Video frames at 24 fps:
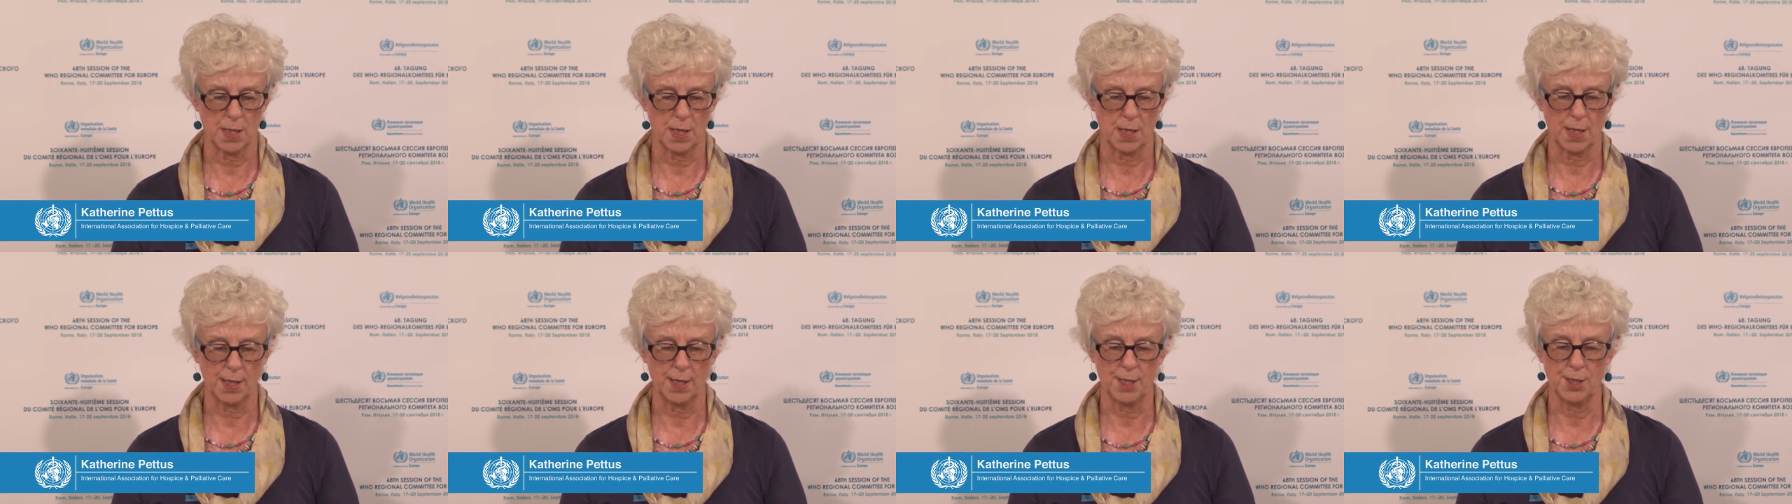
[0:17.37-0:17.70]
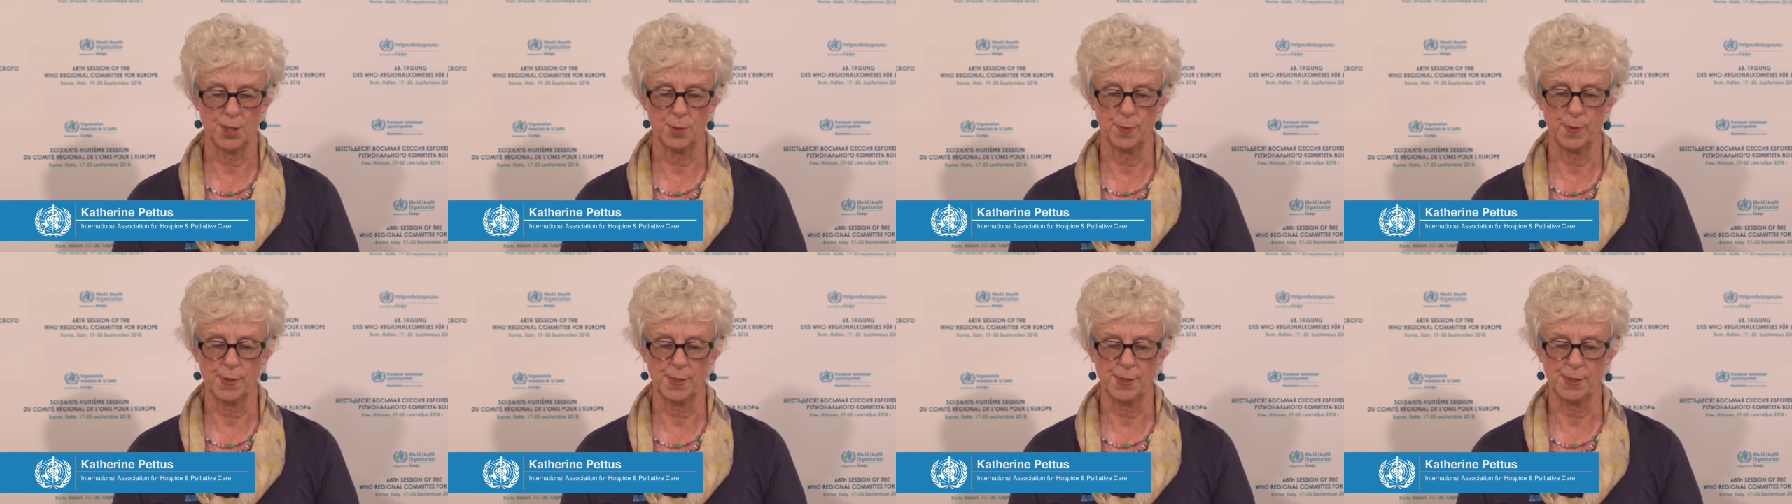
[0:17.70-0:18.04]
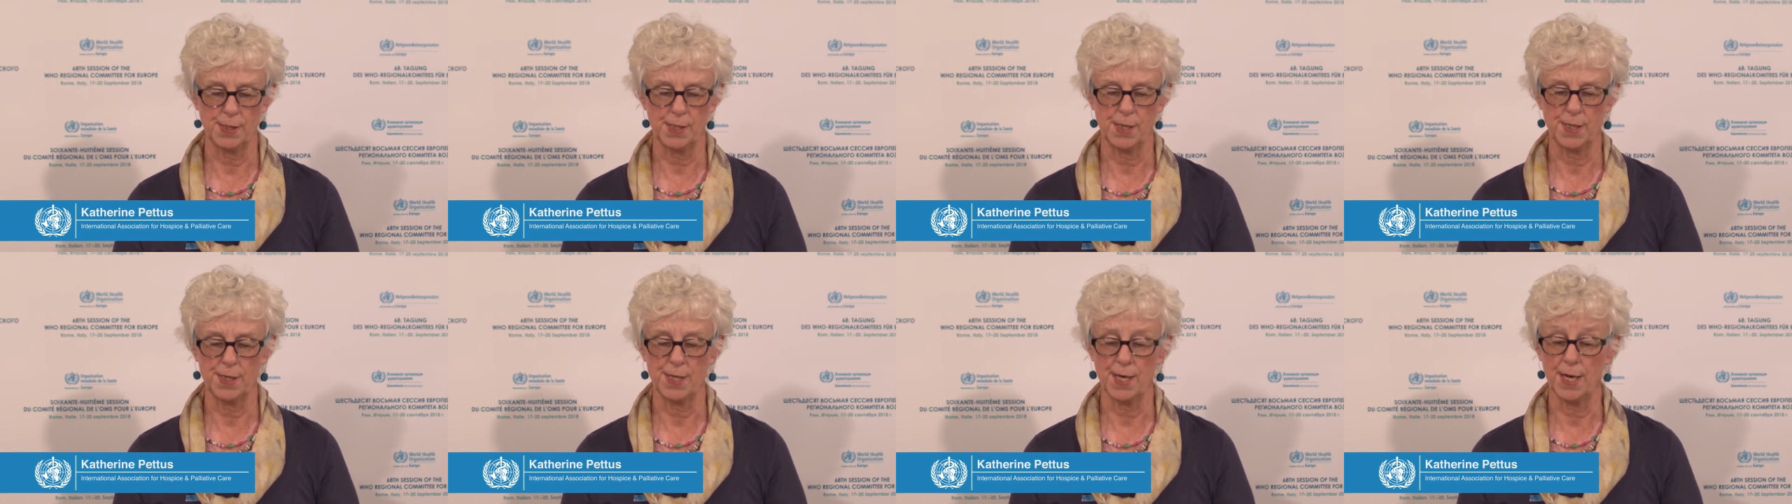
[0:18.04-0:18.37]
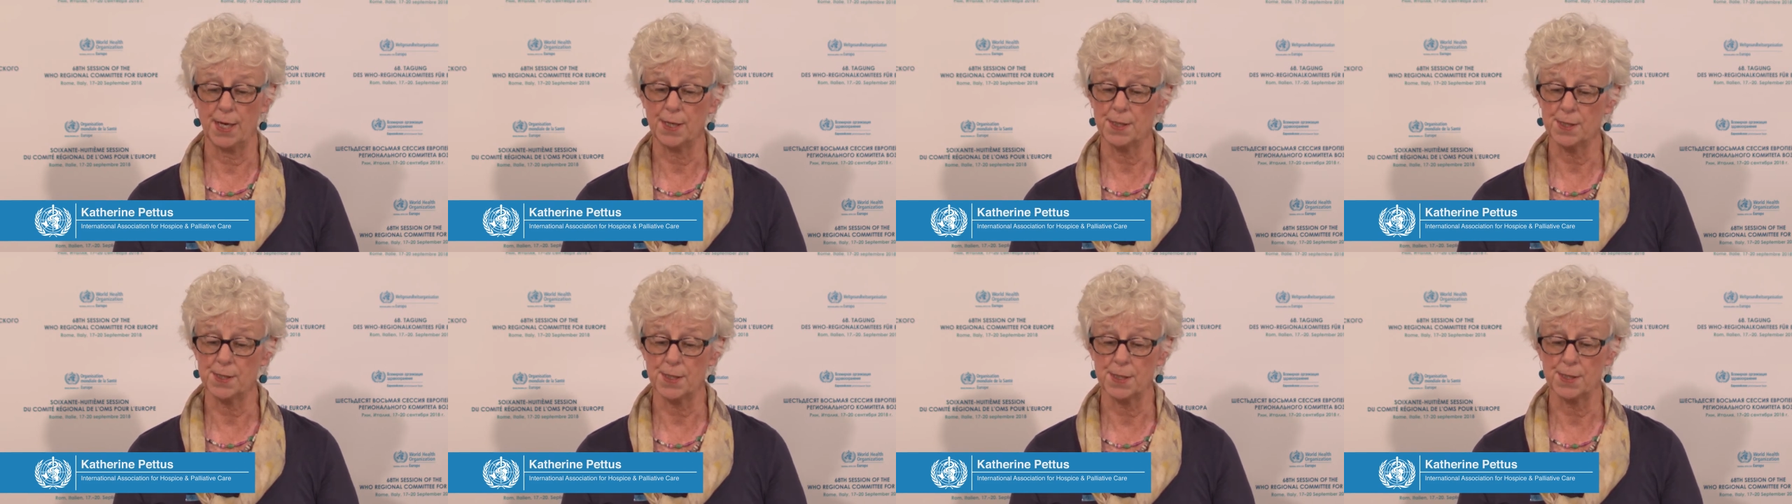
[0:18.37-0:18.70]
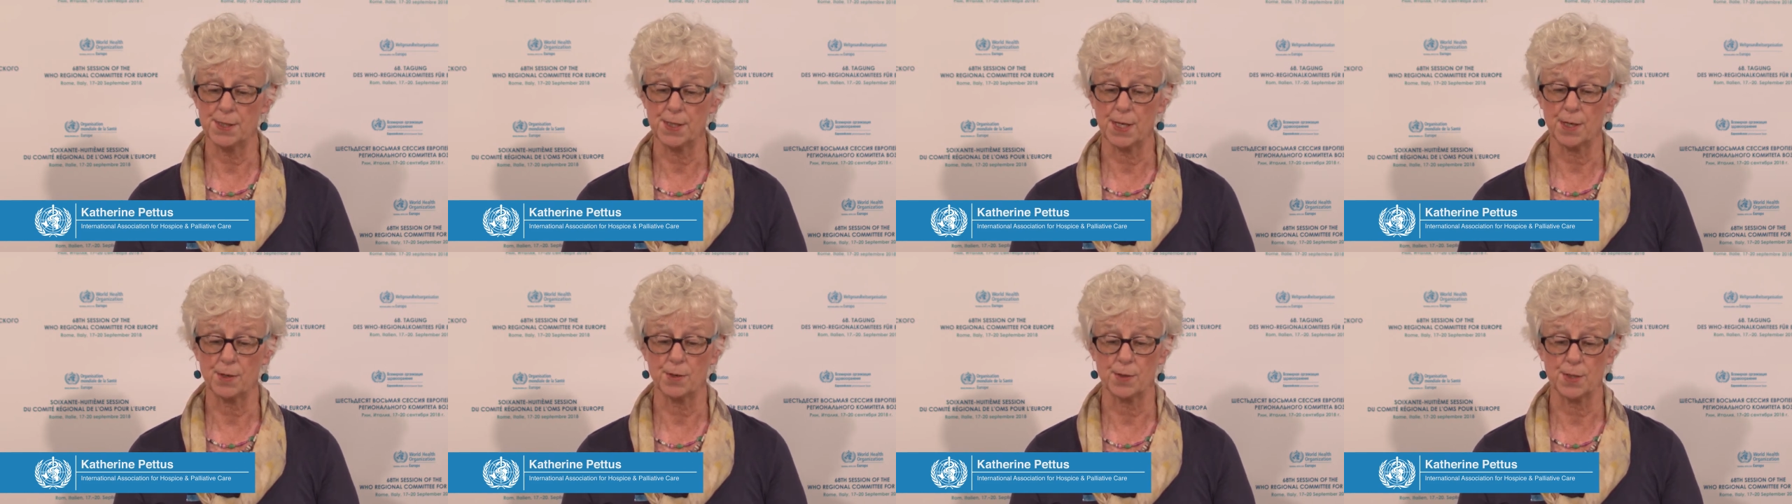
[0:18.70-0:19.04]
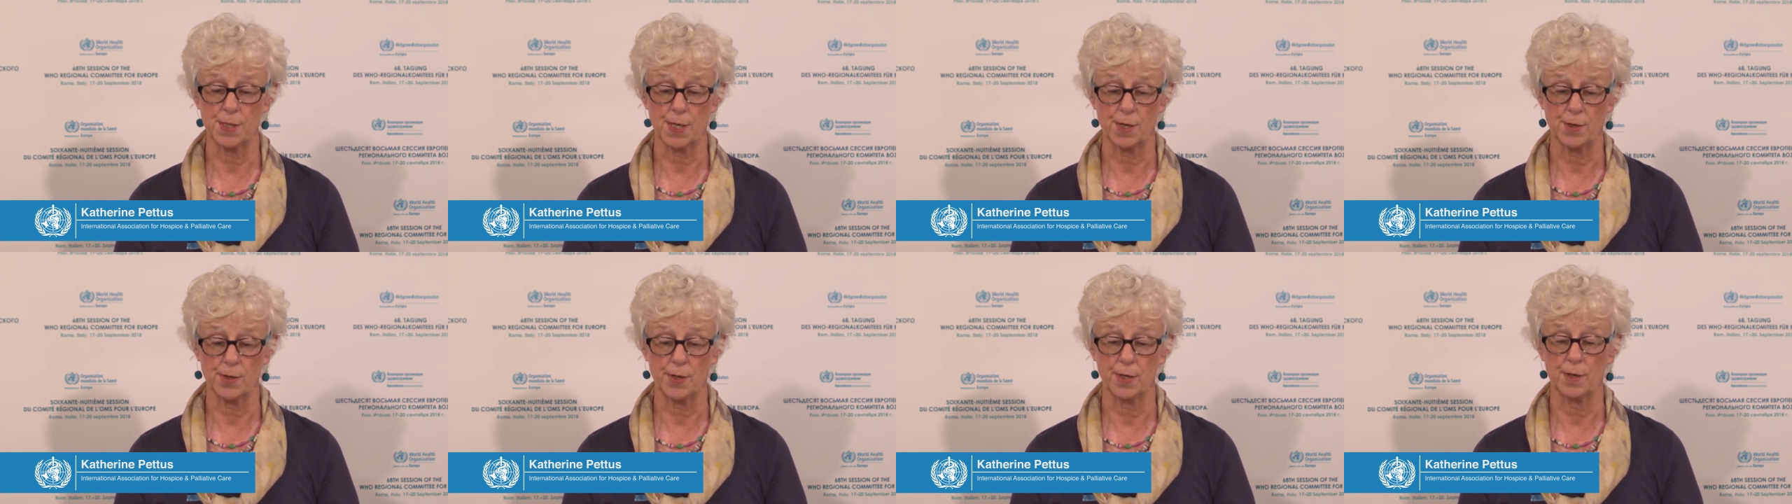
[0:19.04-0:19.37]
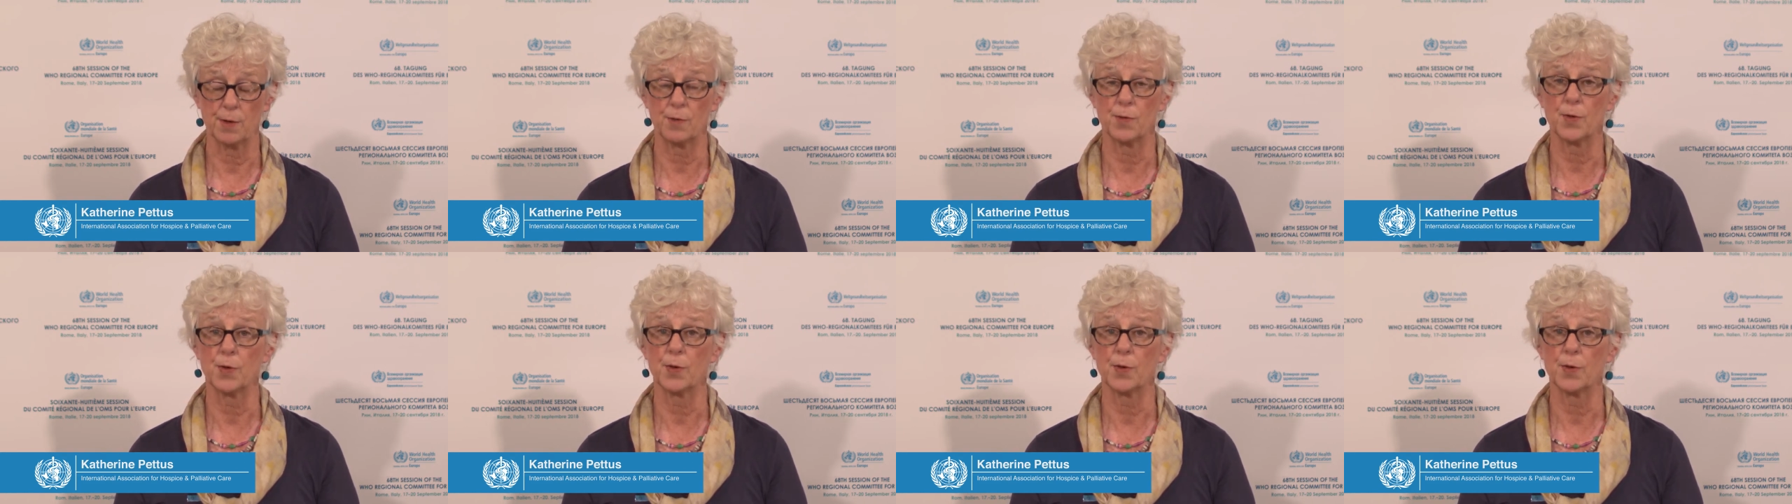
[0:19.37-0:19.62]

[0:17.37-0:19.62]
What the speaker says: IHPC thanks the Secretariat